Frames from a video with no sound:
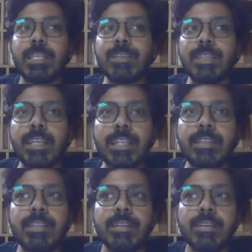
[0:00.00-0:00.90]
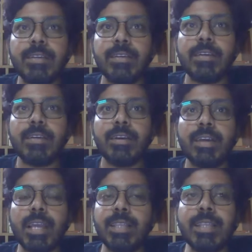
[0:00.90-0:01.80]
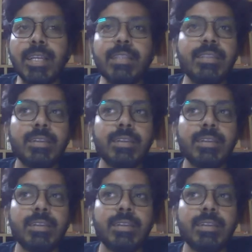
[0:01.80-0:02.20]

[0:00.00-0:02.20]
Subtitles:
is a Dalit, and Dalit